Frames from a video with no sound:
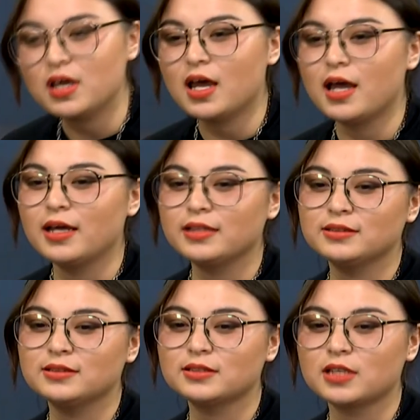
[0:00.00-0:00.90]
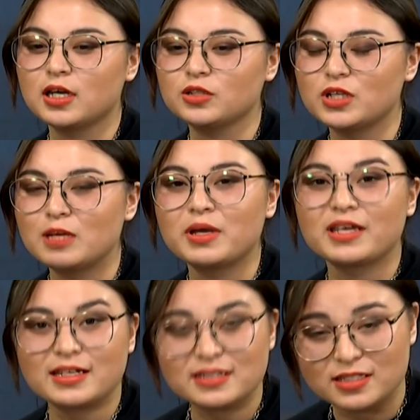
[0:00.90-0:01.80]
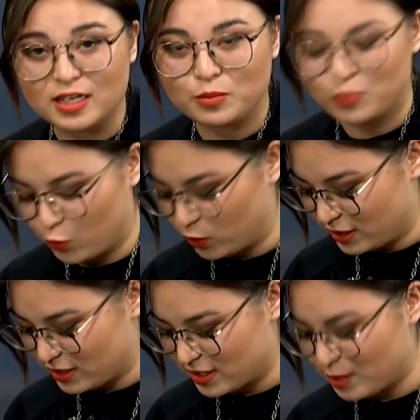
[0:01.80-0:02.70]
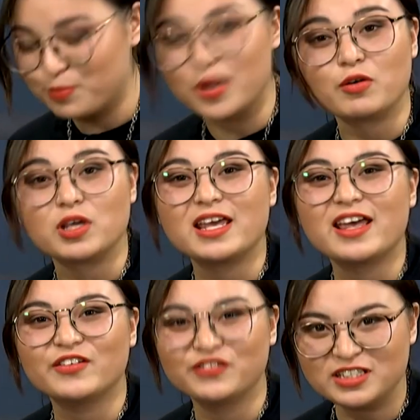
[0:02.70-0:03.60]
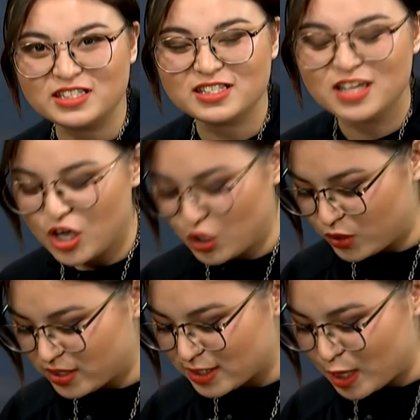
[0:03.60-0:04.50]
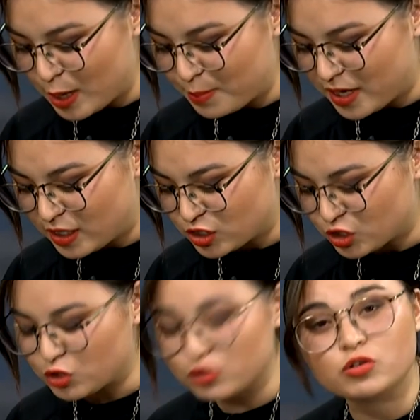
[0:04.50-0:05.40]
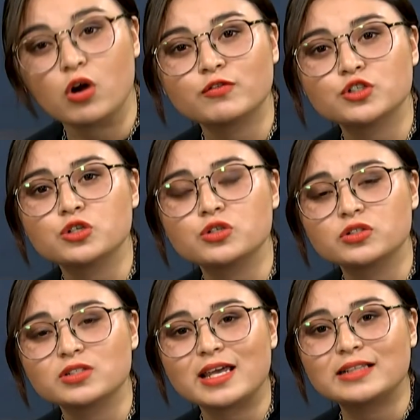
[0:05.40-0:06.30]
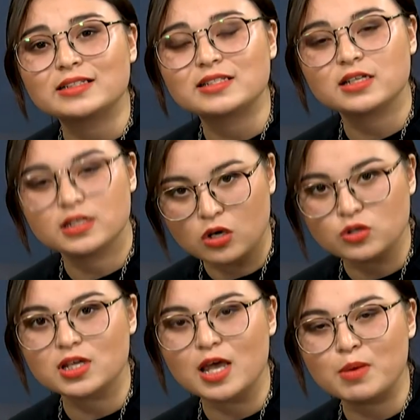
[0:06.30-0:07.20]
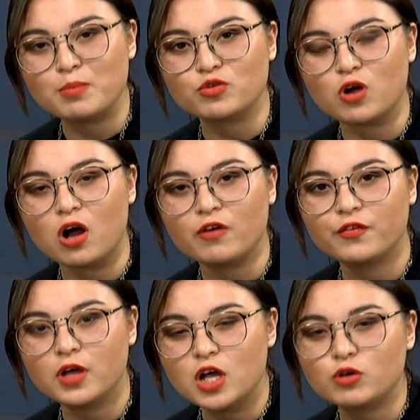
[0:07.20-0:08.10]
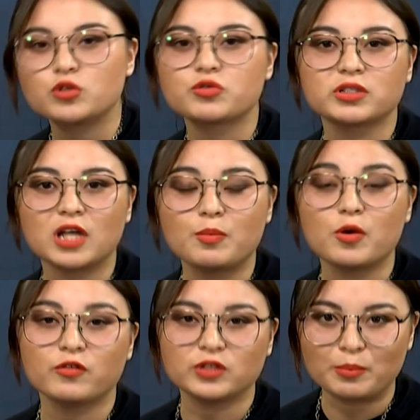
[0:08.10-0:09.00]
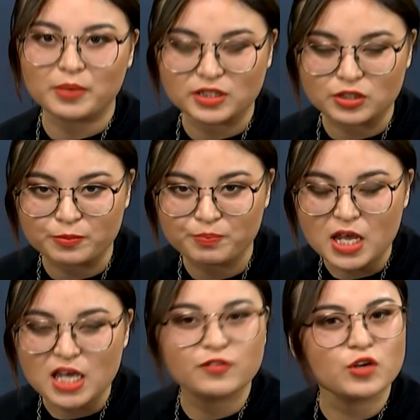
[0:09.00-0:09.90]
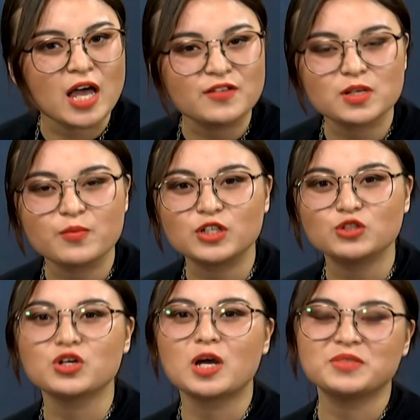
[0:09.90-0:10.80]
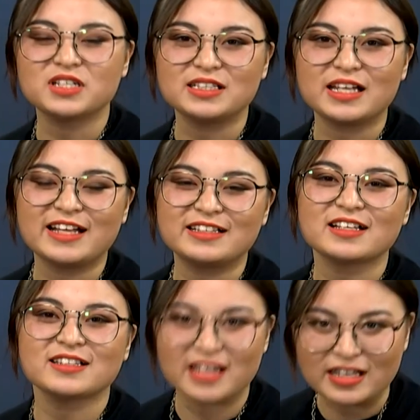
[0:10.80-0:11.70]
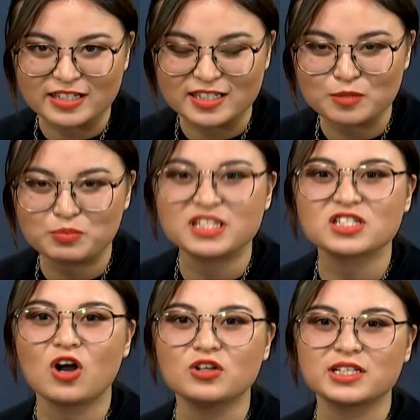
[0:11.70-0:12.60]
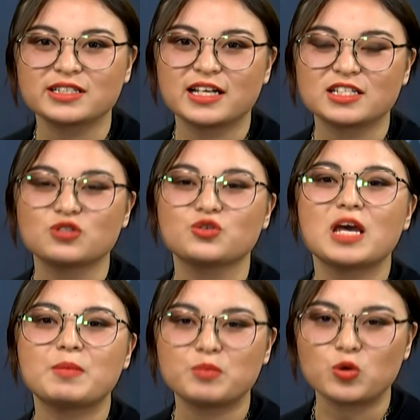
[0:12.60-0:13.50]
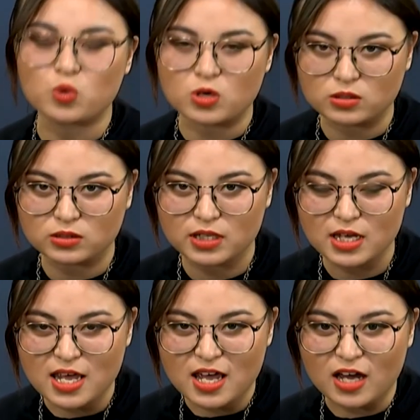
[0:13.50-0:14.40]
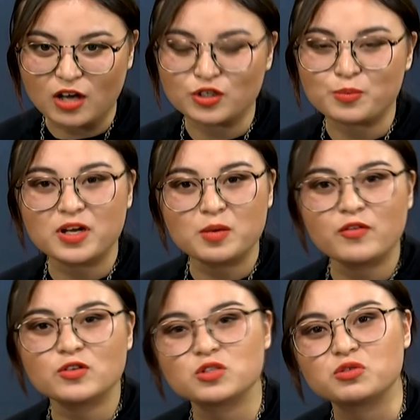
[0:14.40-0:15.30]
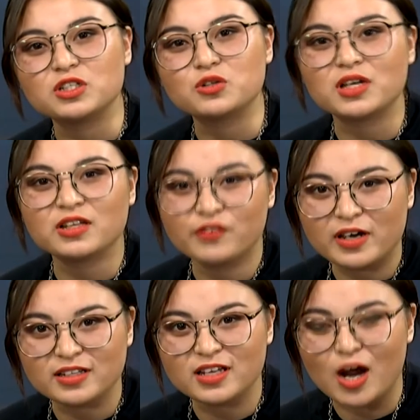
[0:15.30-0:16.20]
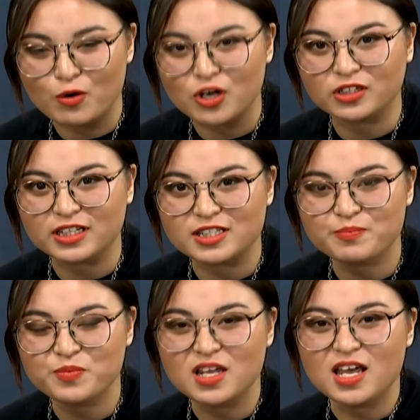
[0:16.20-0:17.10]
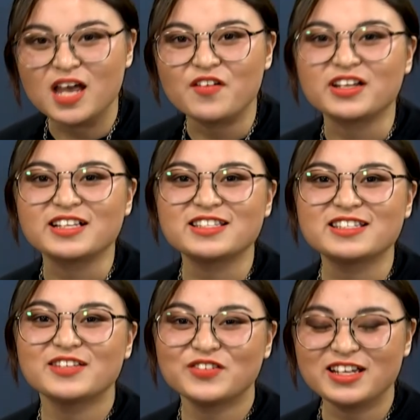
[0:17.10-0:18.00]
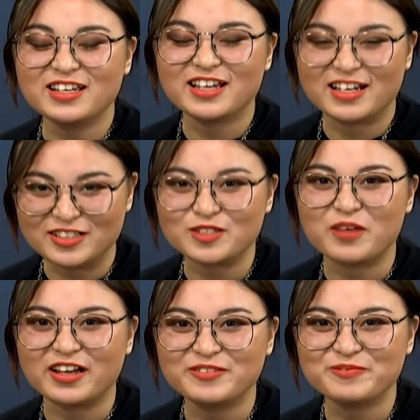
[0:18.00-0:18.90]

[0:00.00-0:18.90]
and today my guest's name was Barrie Evans, who is a Managing Director of Churchill's LLC and also a member of Rotary Club of Ulaanbaatar. If you have something to update and tell us, please contact us to MNB World. On your bottom of your screen, you can find our contacts. Have a nice evening and goodbye.